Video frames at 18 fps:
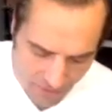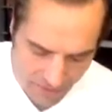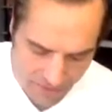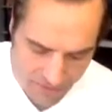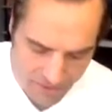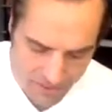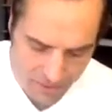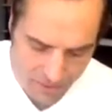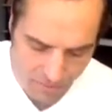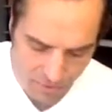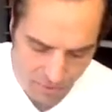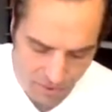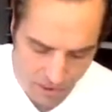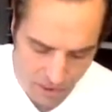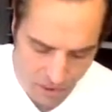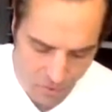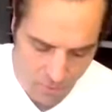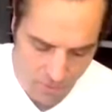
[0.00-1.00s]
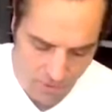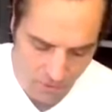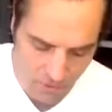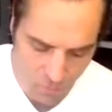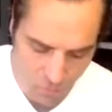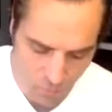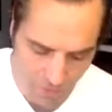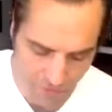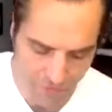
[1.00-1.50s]
in simply going
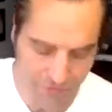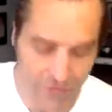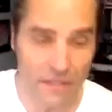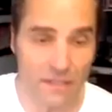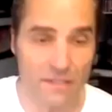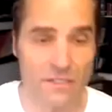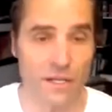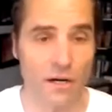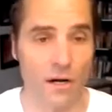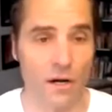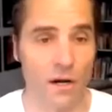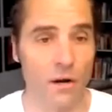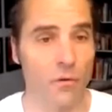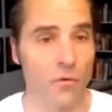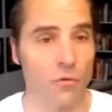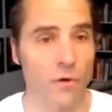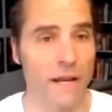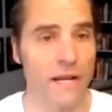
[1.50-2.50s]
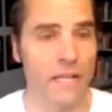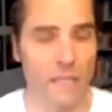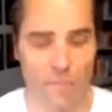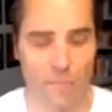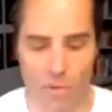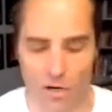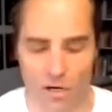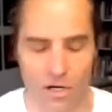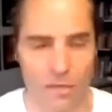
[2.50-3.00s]
with things that are readily
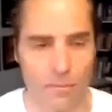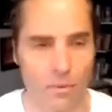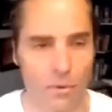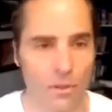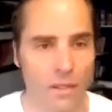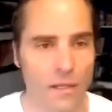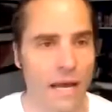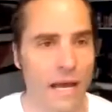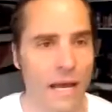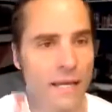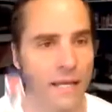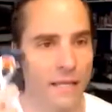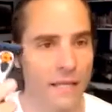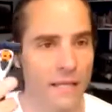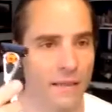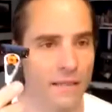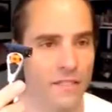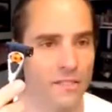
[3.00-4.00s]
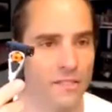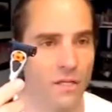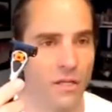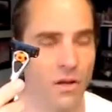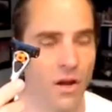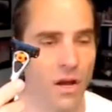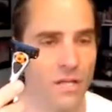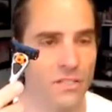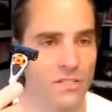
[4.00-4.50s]
marketable. I can get these at
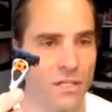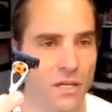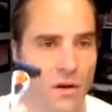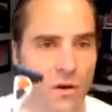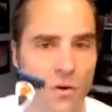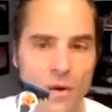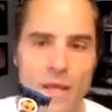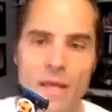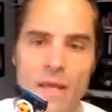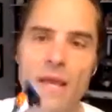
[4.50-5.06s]
Costco.